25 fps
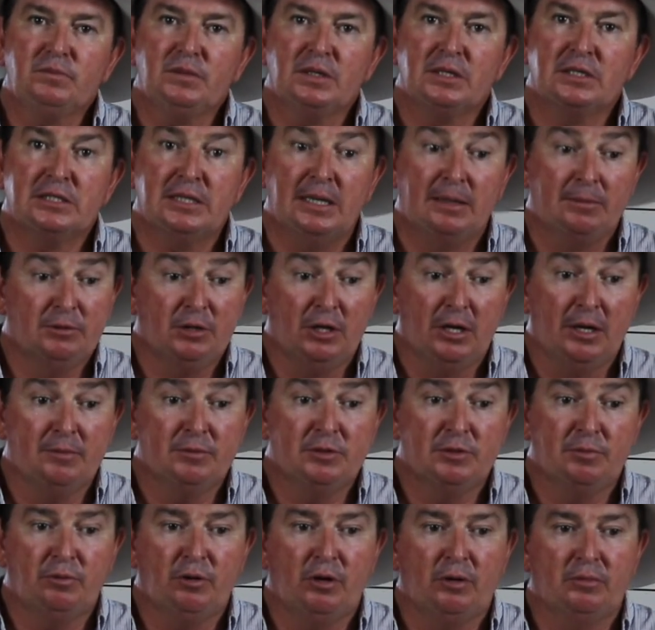
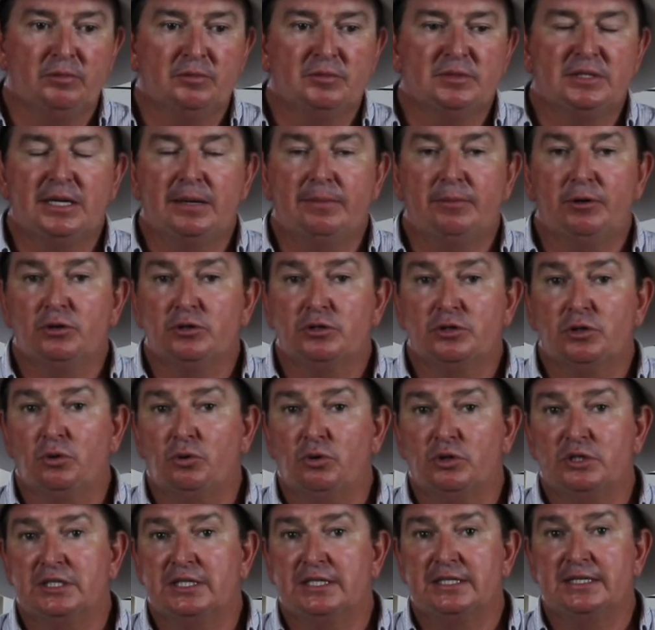Sometimes the problem's there because the
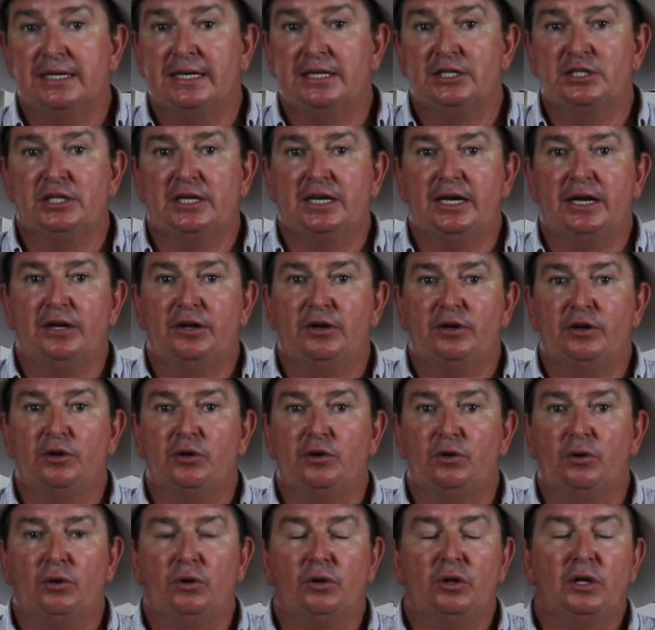horse isn't educated at
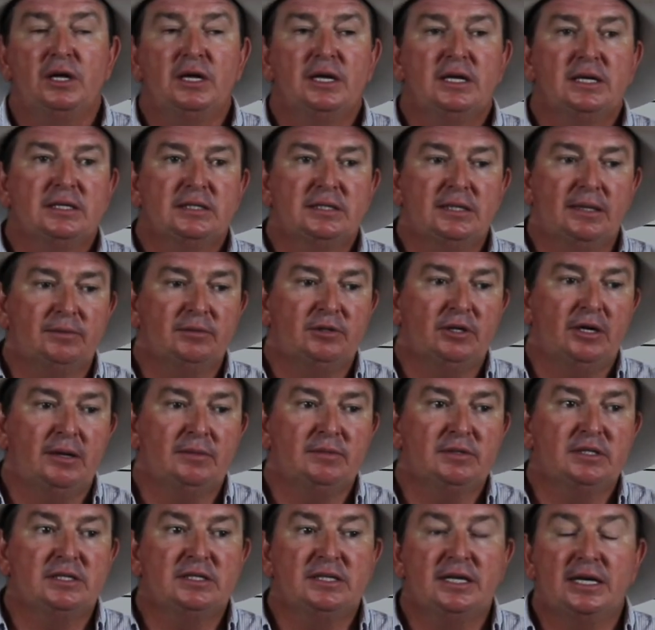all.
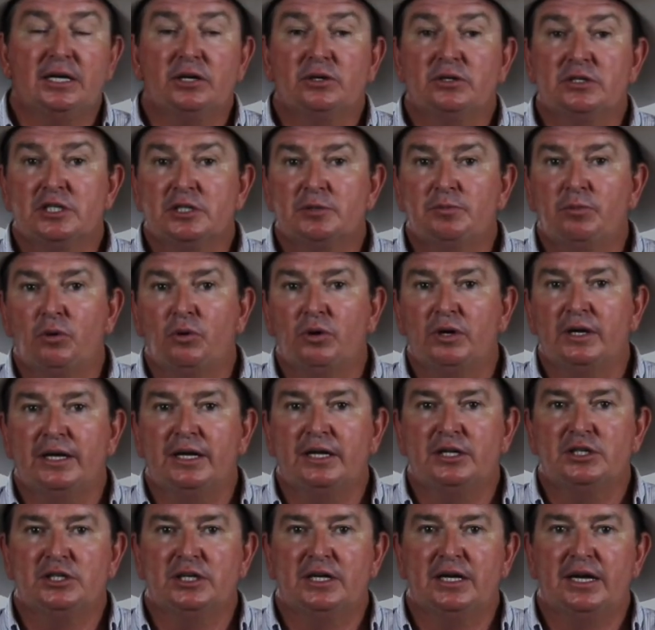Sometimes it's there because he's poorly
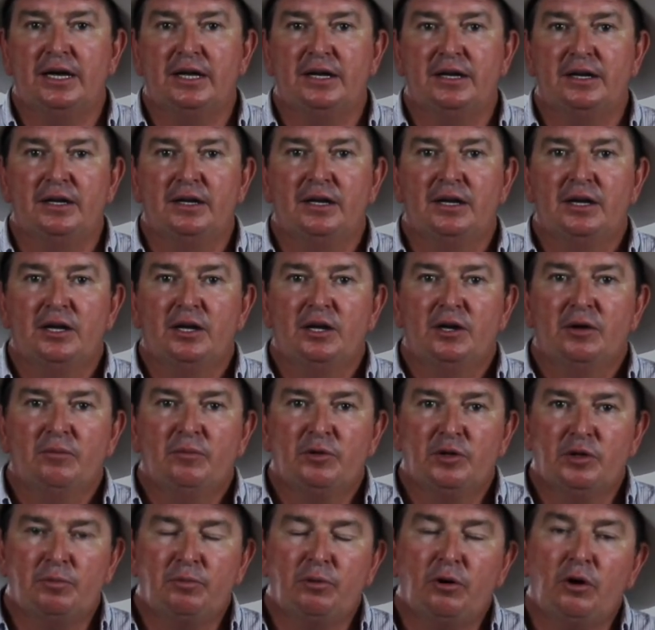educated.
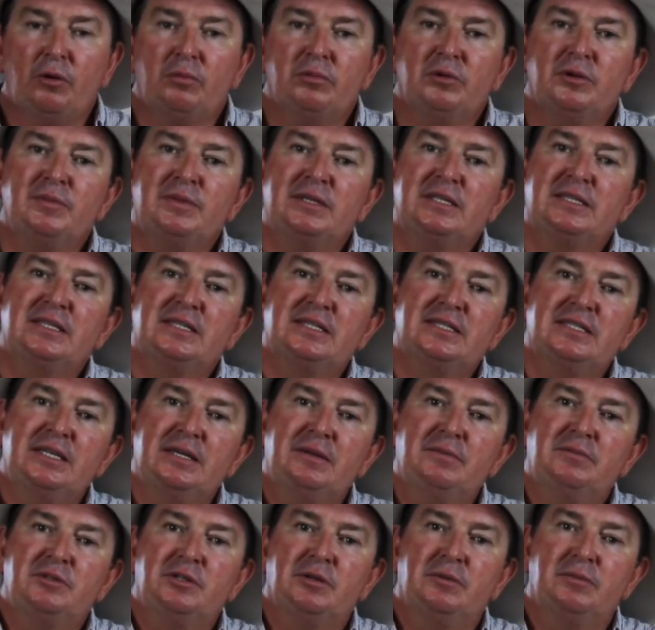But the problem is the
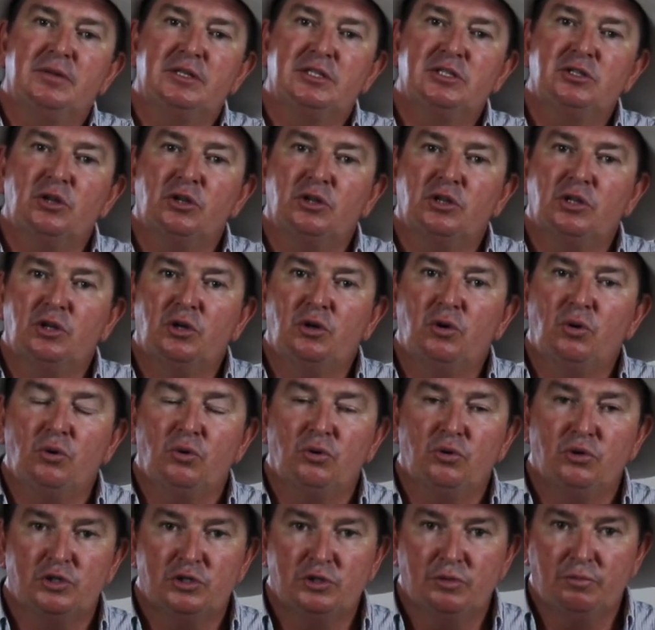symptom, it's not the
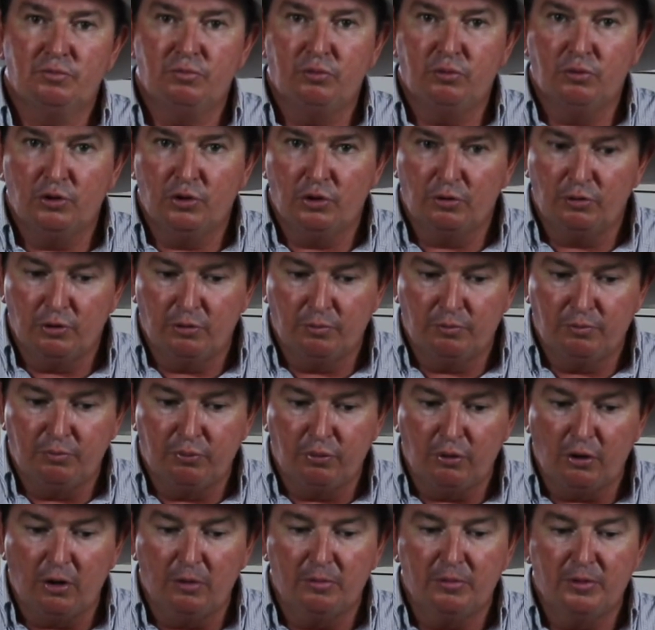cause. The
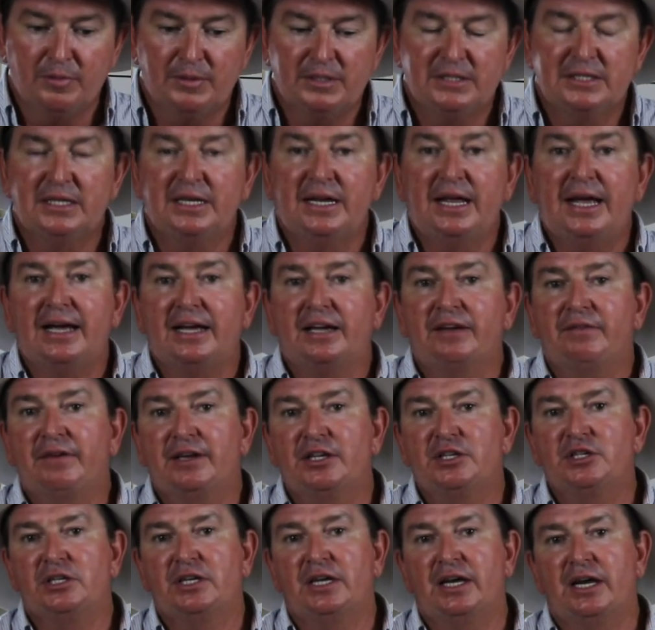problem is the lack of
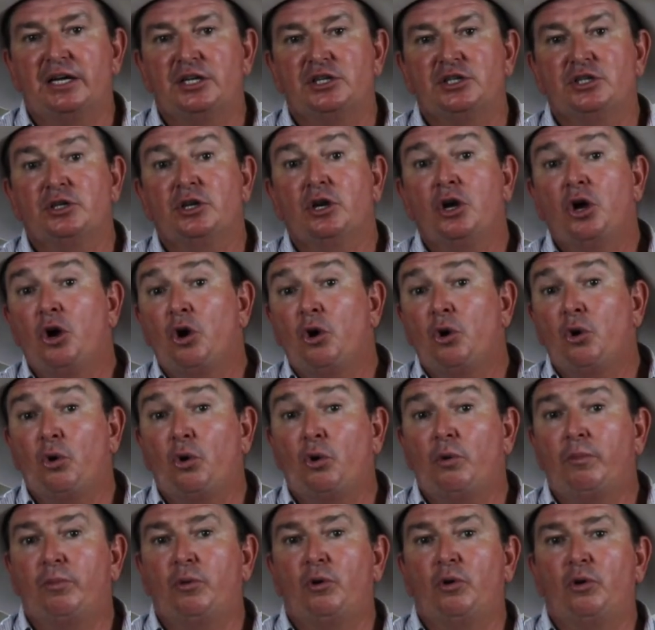education
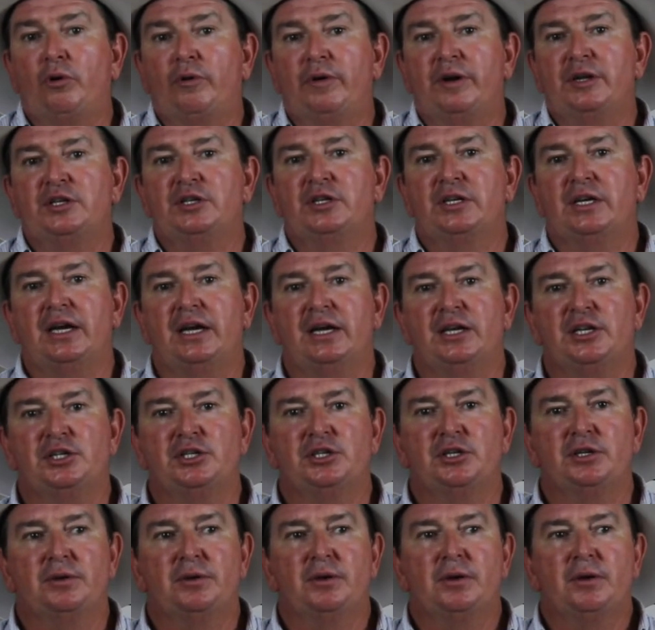or poor
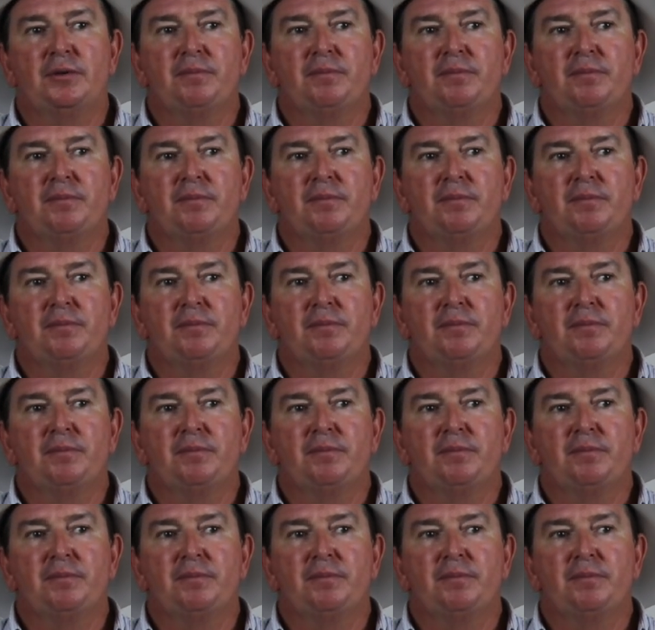education.